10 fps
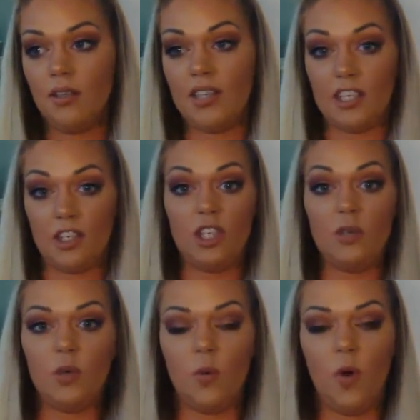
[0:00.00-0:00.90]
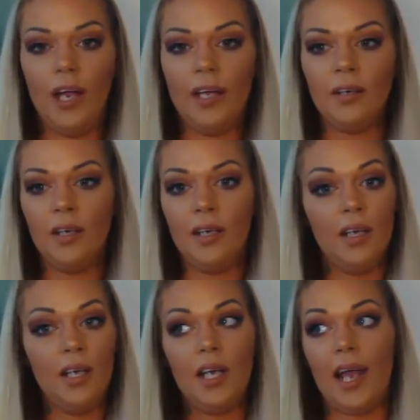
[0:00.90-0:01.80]
that she would want.
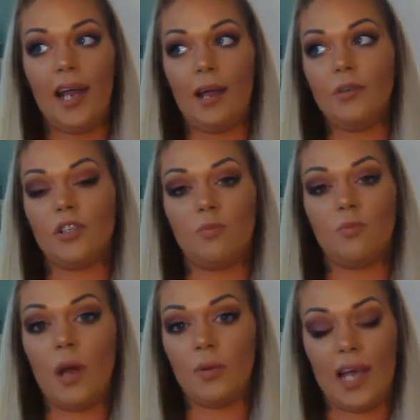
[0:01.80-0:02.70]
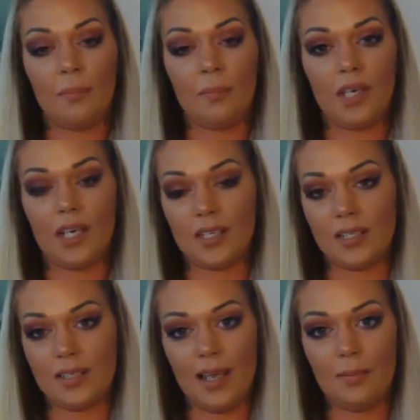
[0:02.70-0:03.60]
And I would just run with that
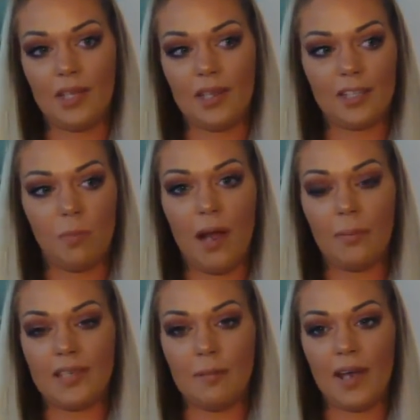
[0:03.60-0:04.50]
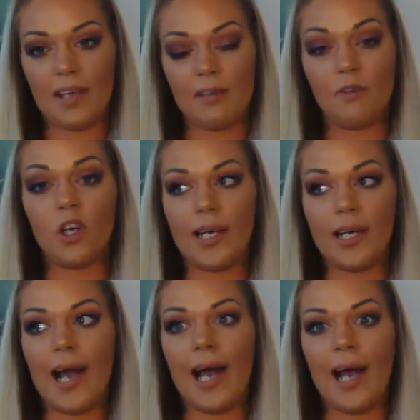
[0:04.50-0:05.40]
because I mean, that's probably the best. If you're a
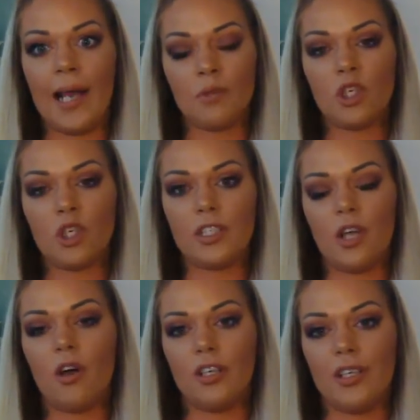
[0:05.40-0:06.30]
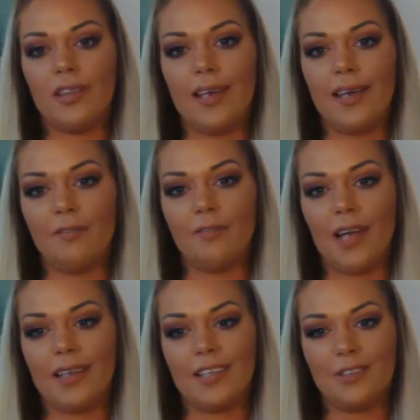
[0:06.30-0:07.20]
guy, I'm sure it's hard to think of
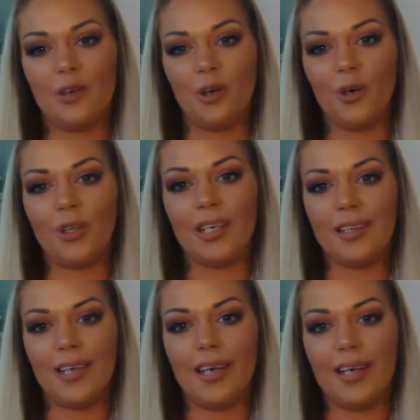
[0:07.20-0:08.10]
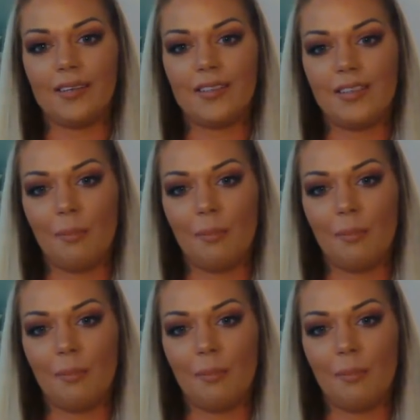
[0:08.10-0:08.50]
like these girly things to